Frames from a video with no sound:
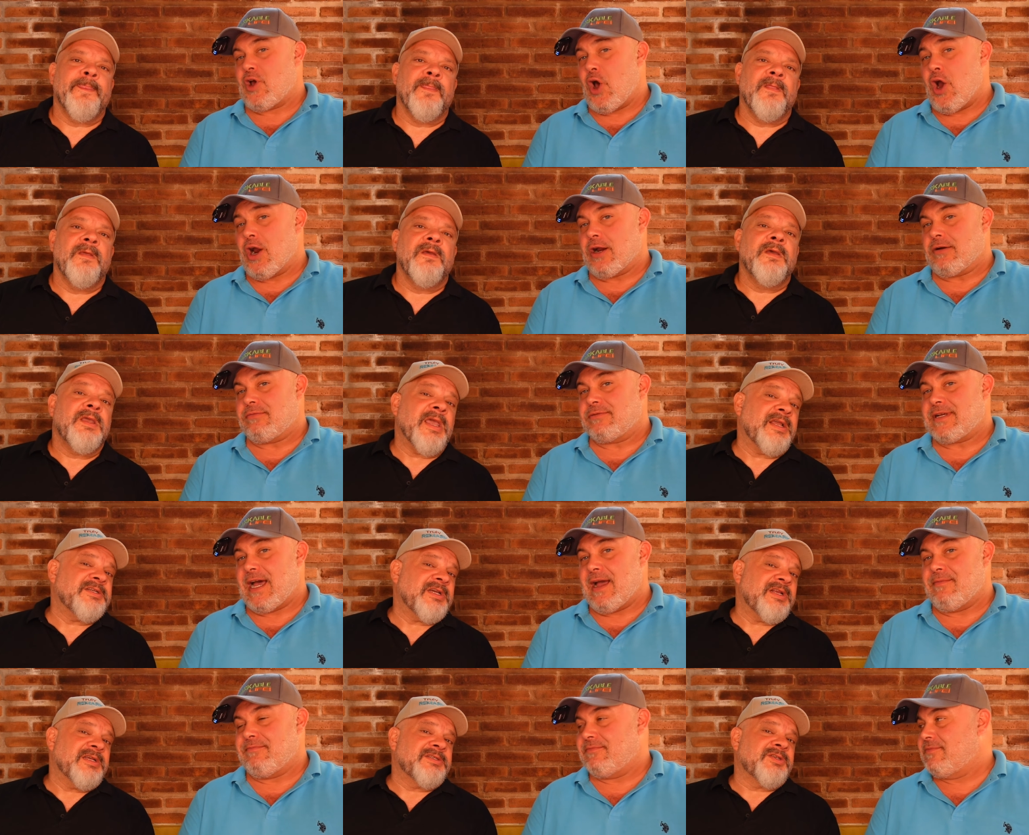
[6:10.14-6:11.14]
Speaker 1: car.
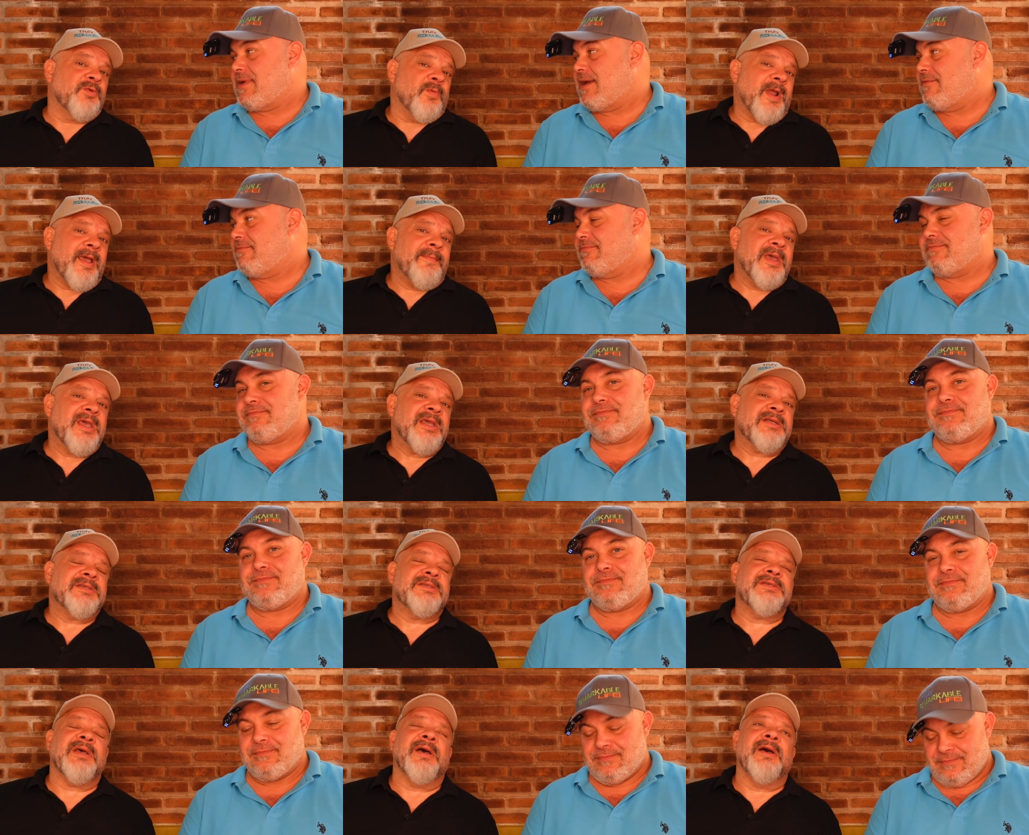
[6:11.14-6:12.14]
KJ does
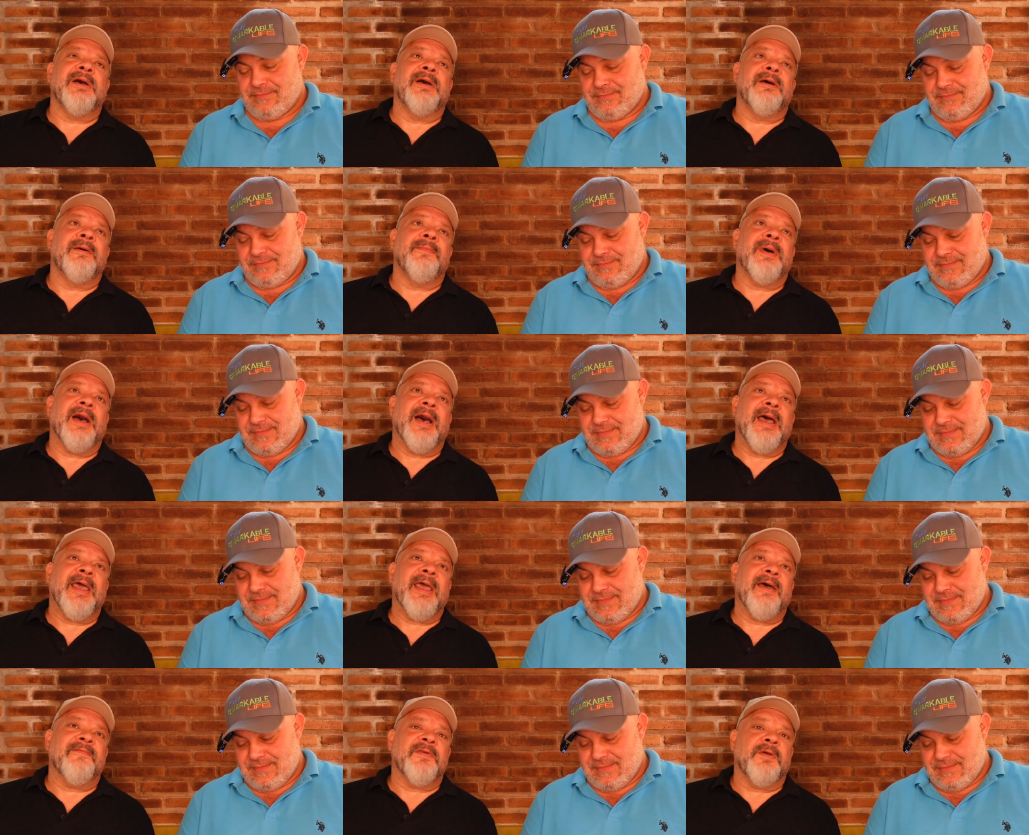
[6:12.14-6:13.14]
ceramics. Um,
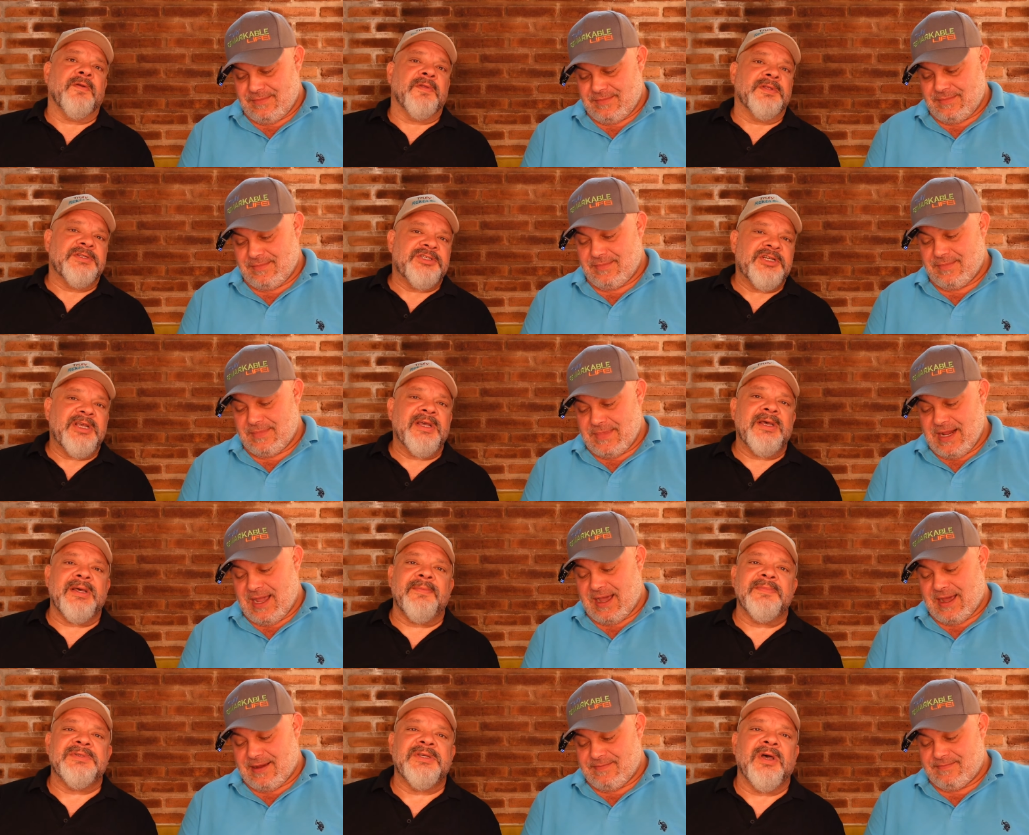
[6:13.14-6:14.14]
I have to go to the gym,
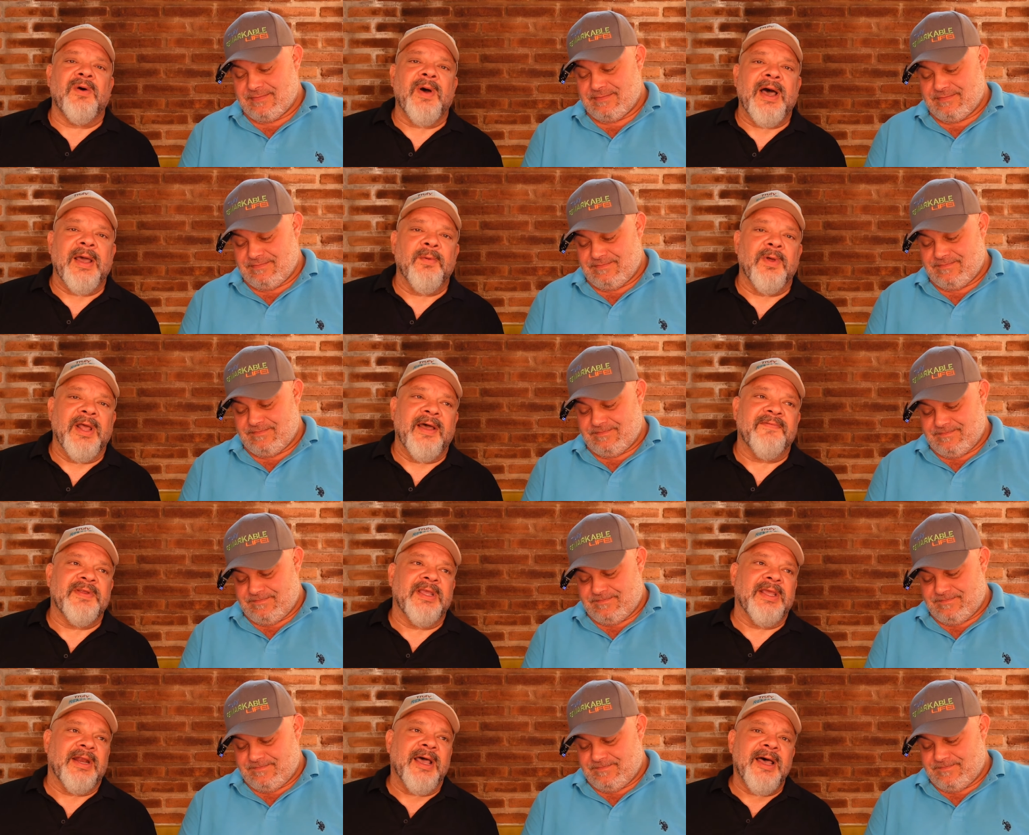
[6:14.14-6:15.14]
yeah. so I will have
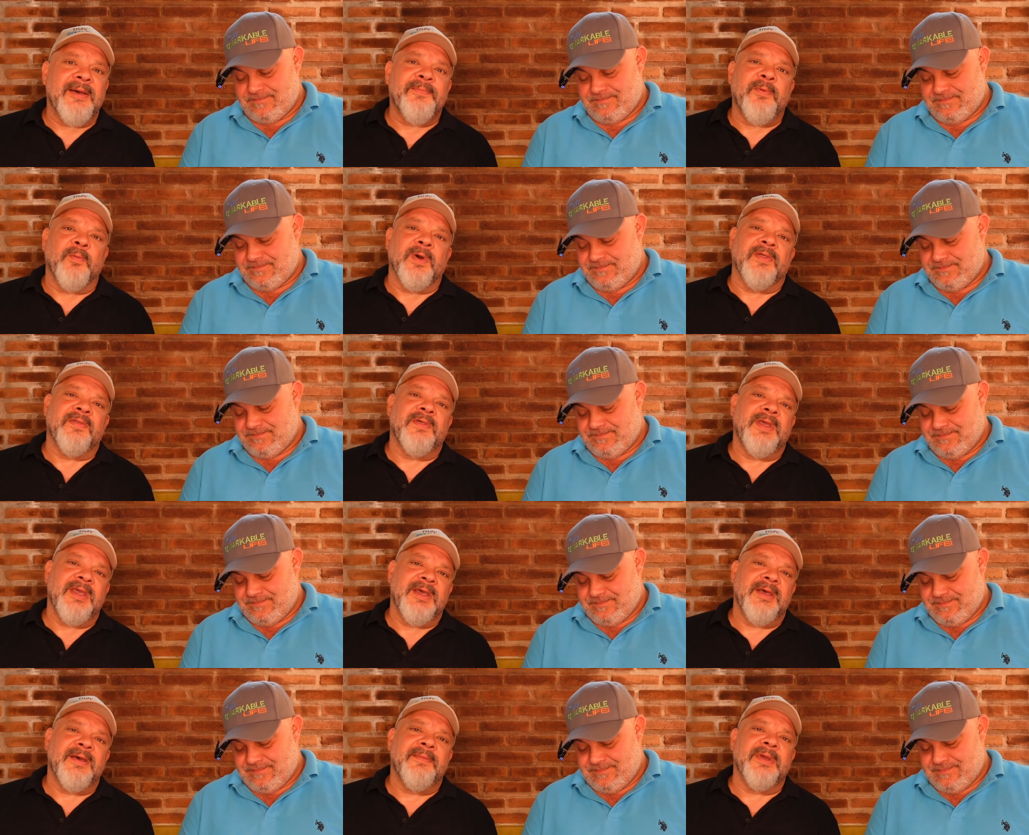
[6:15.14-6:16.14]
to get up with
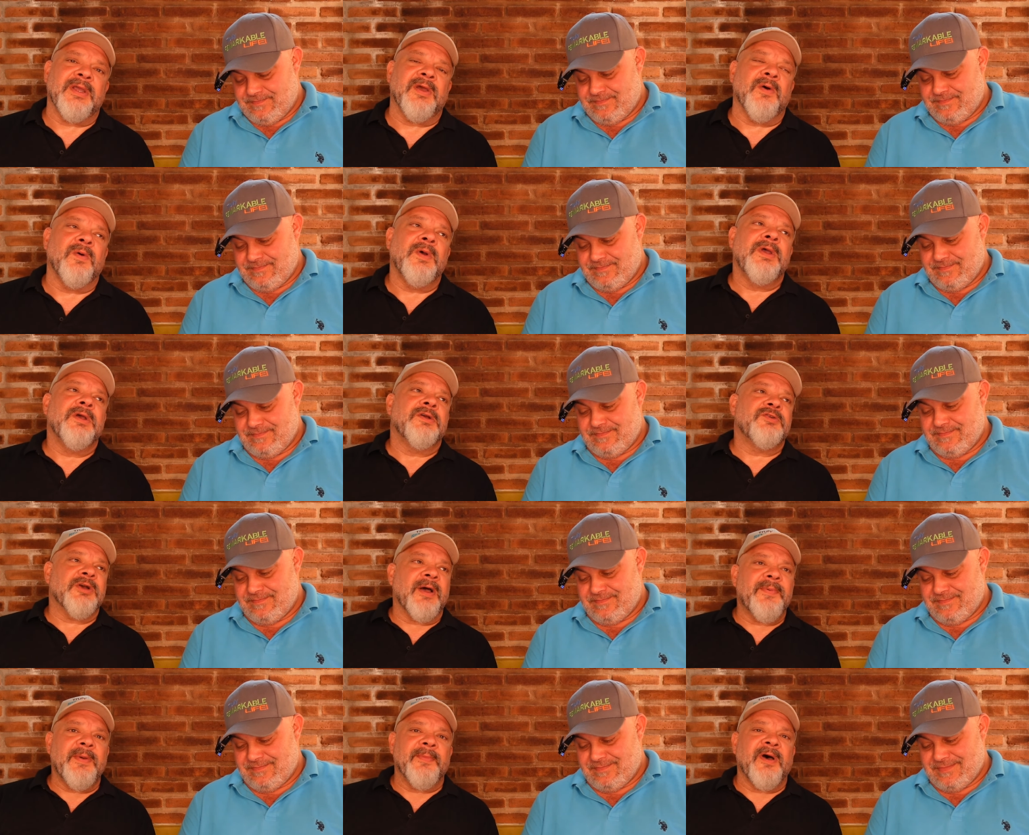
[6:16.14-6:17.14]
him and go
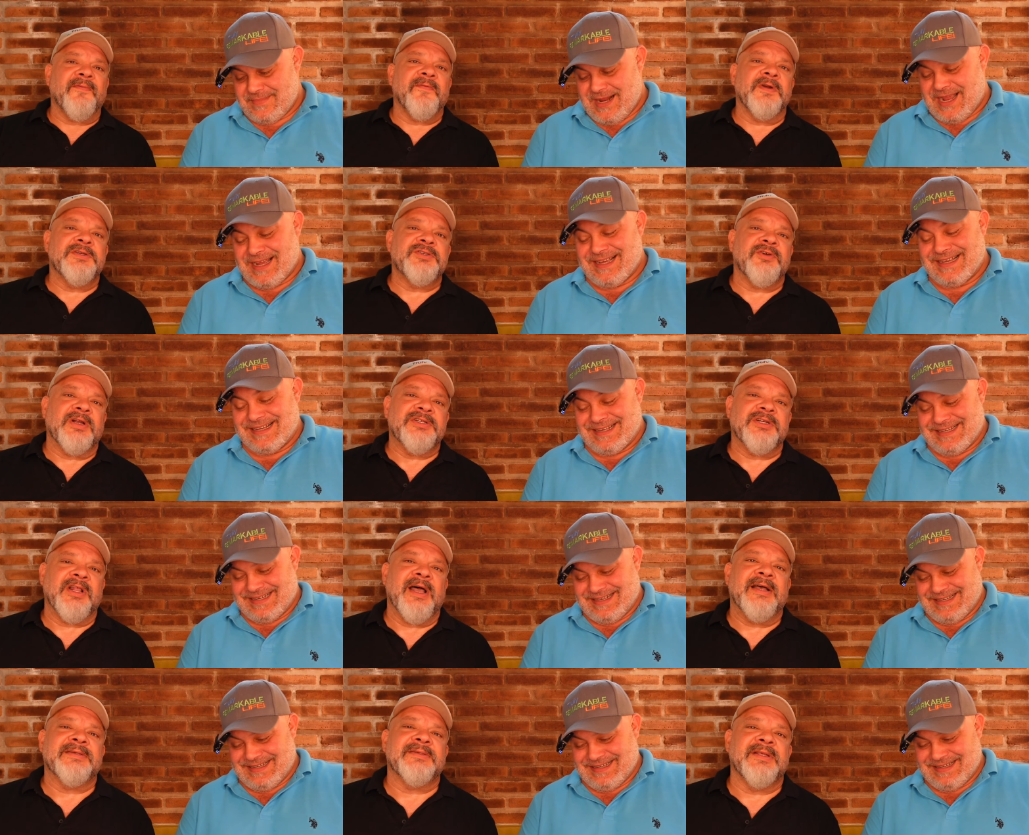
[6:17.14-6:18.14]
drop him off for his stretch class.